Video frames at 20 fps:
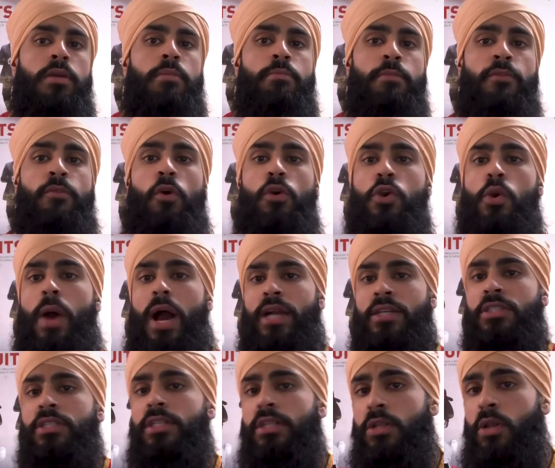Before you
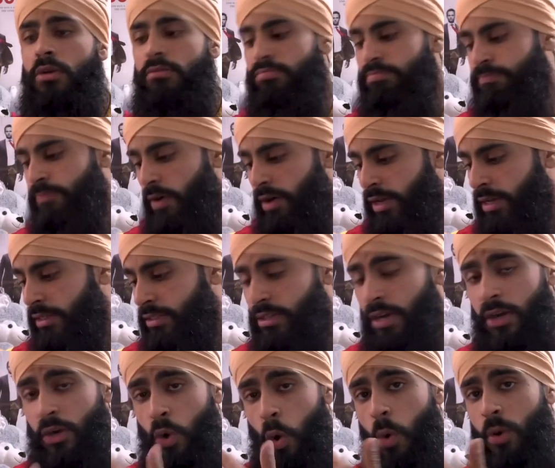actually fucking
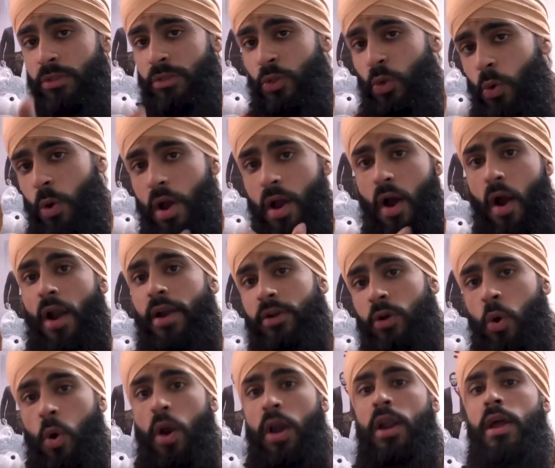start going through it
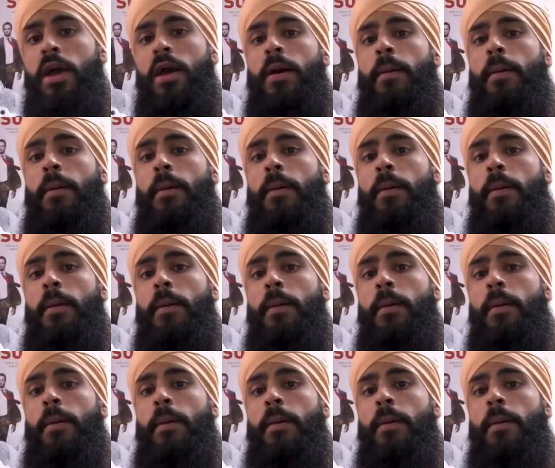hardcore,